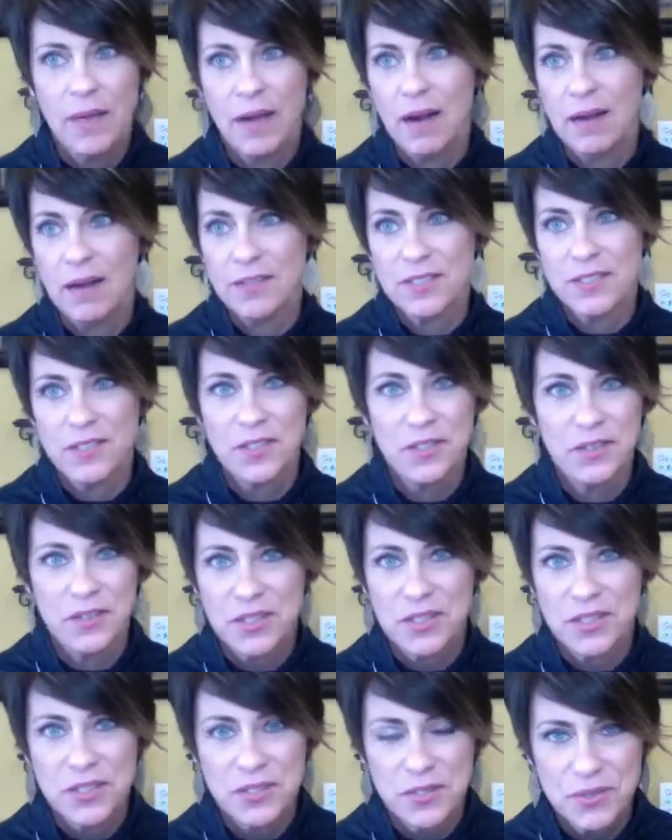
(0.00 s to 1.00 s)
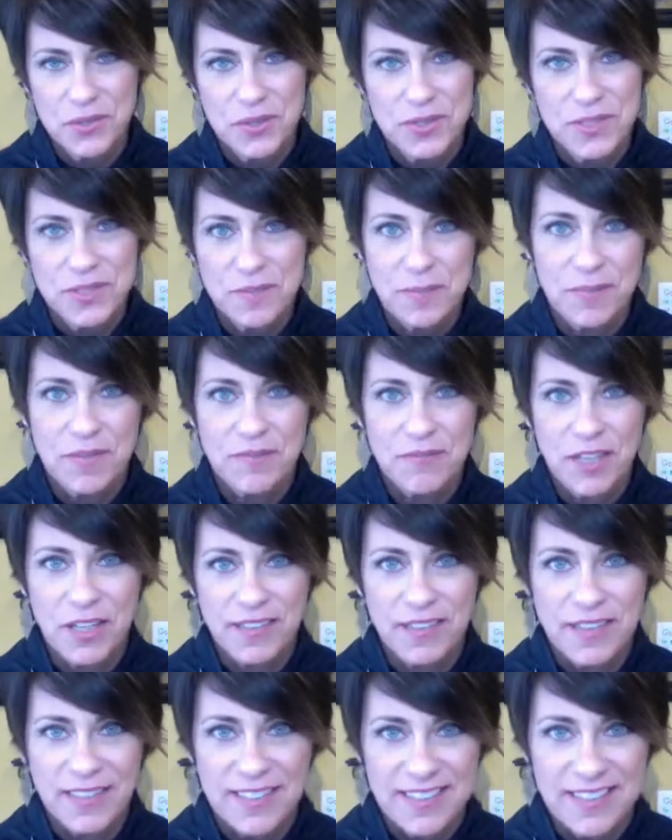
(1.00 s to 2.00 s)
Also, you could do some fun
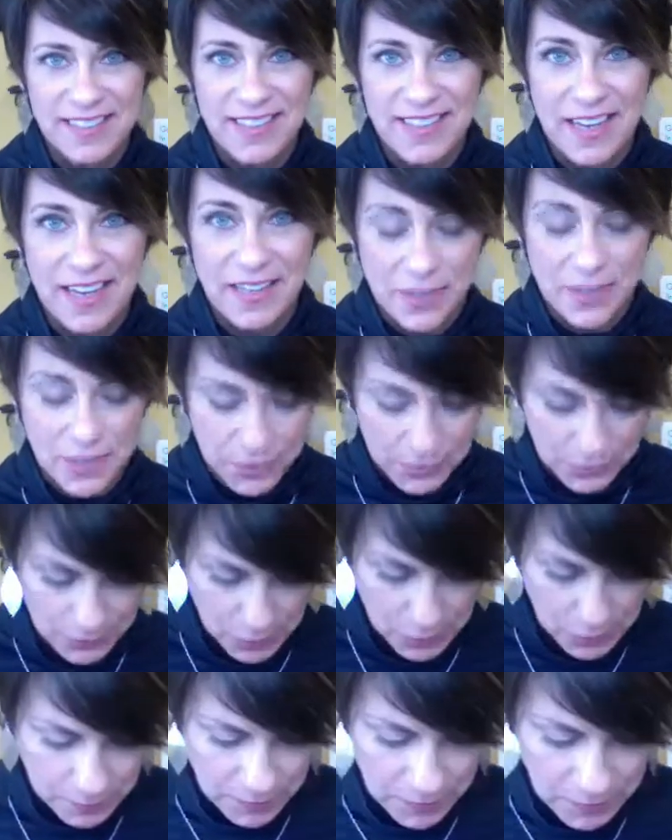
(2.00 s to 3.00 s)
things like that in your group.